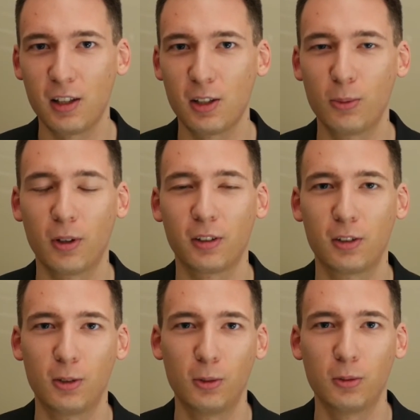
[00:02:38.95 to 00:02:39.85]
You want
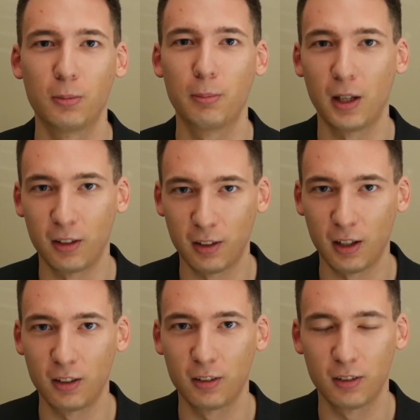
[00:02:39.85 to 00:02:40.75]
to
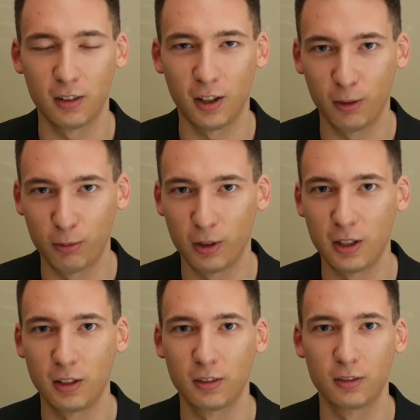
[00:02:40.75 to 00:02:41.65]
meditate every